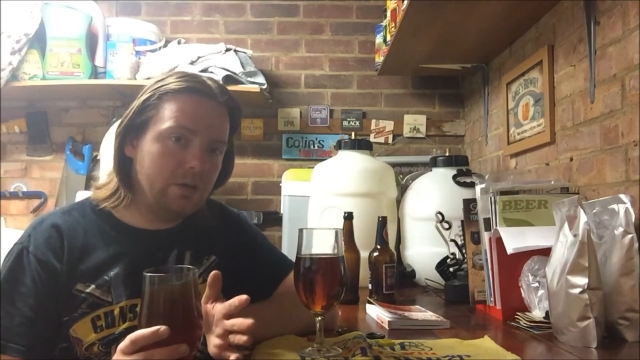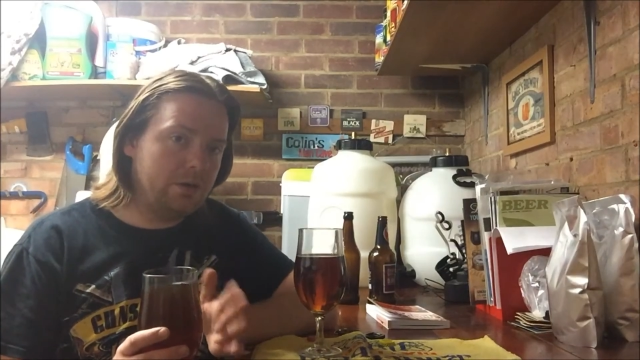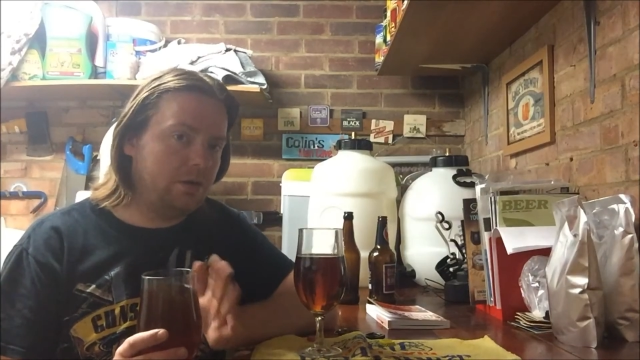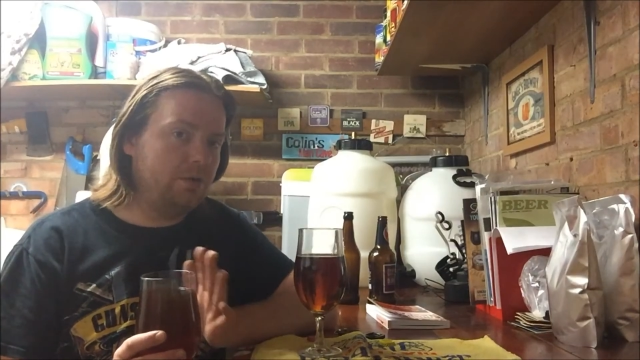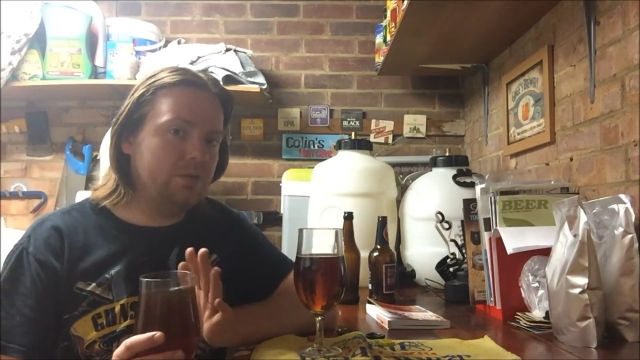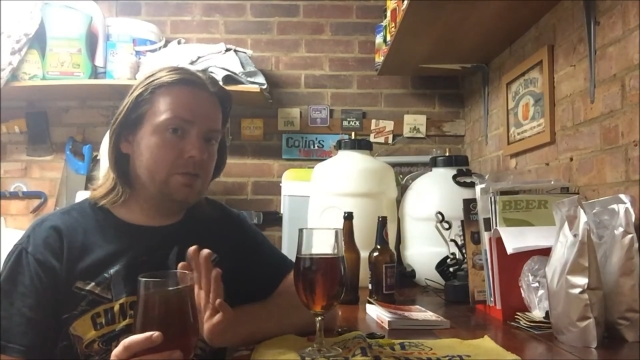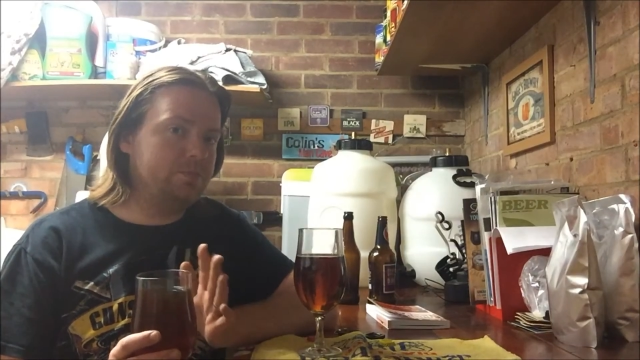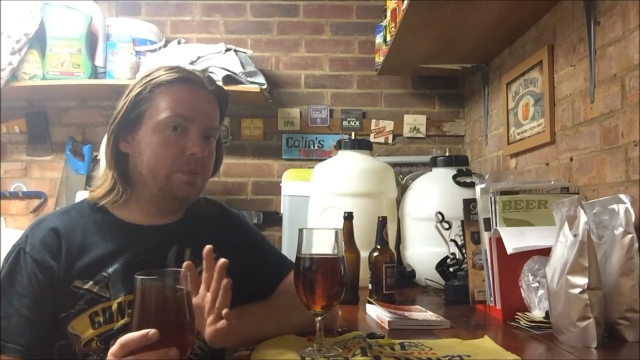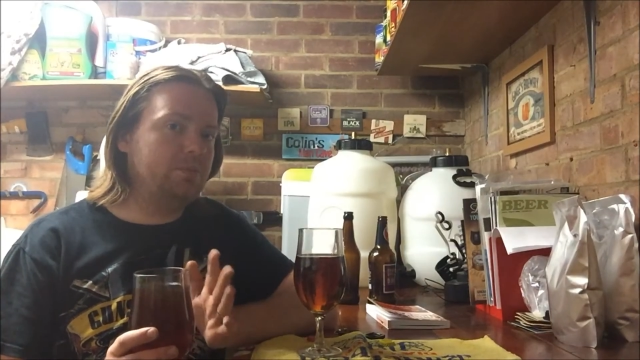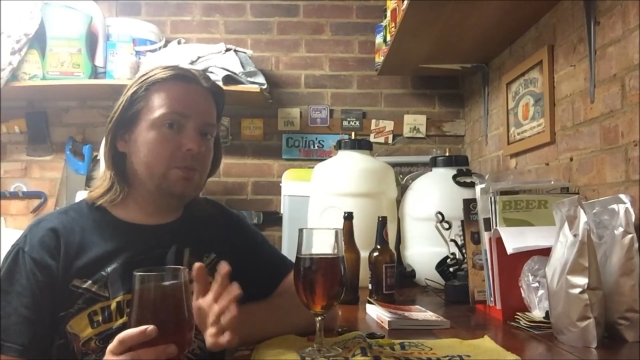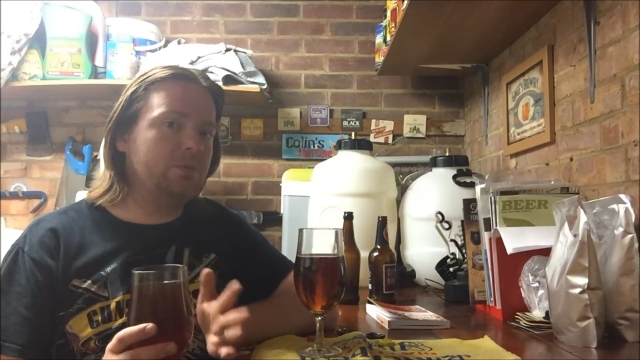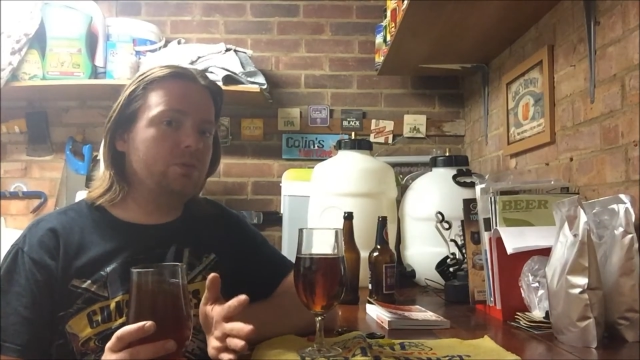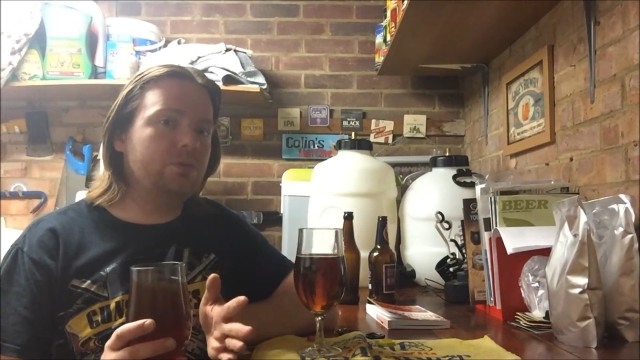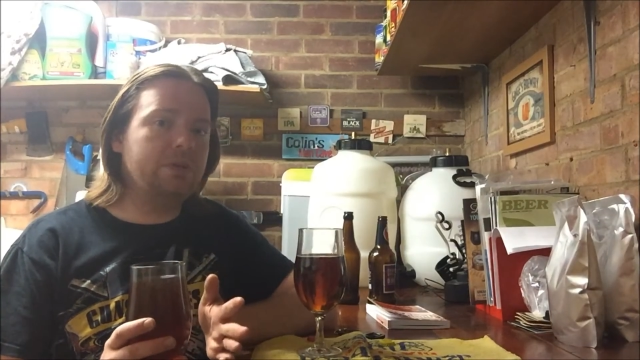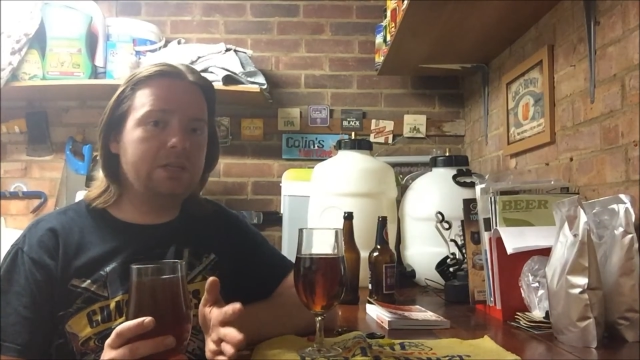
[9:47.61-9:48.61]
I know there's people
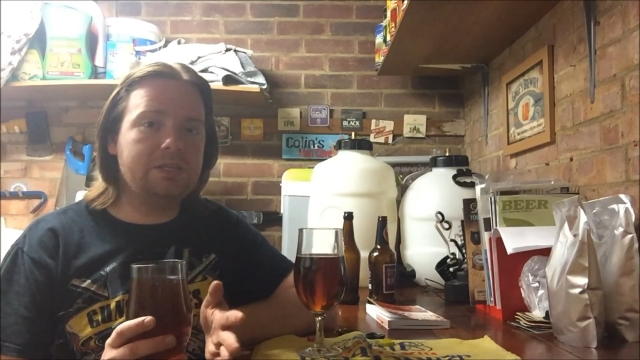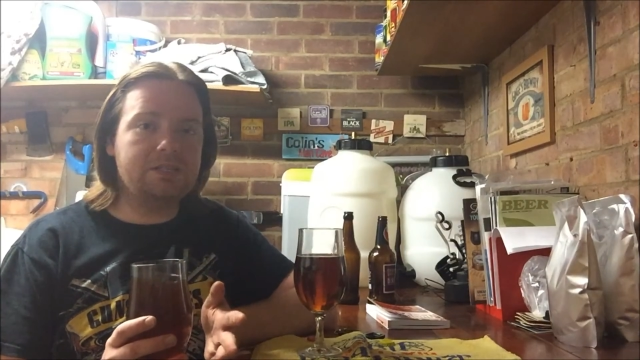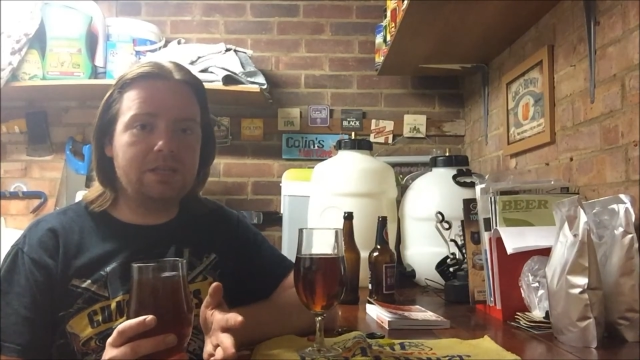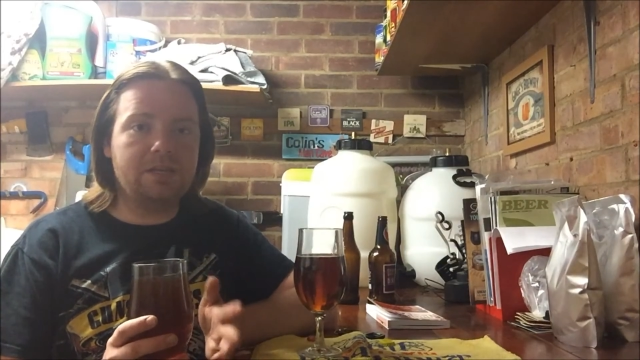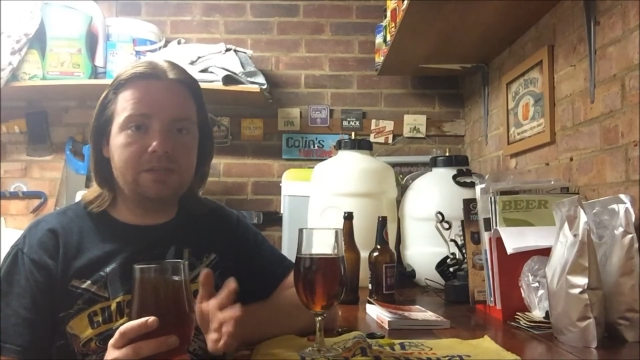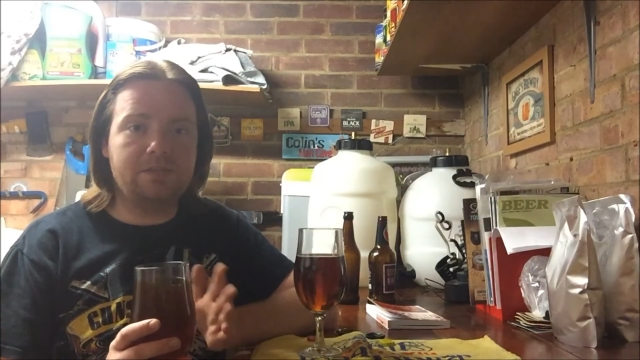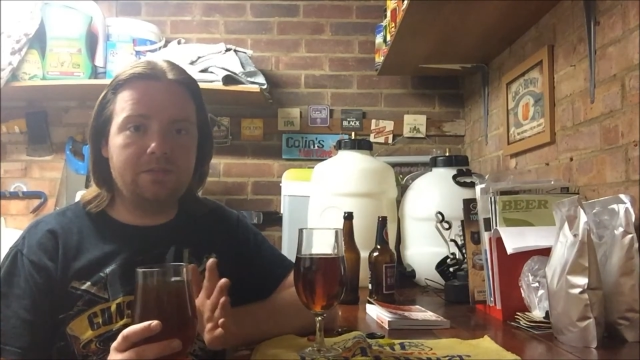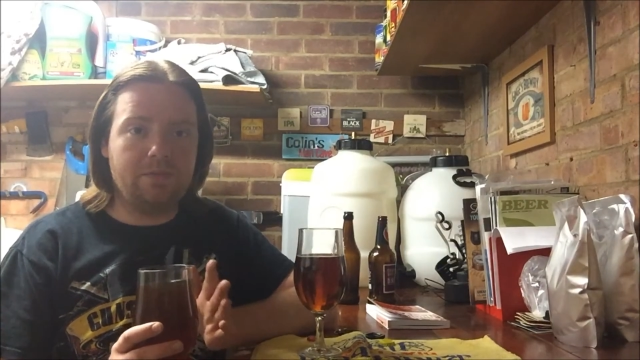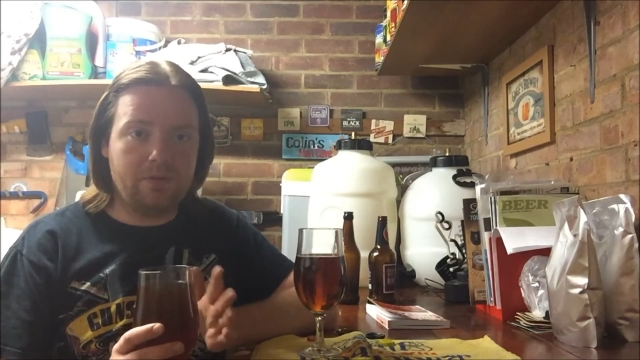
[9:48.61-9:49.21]
who call these kegs get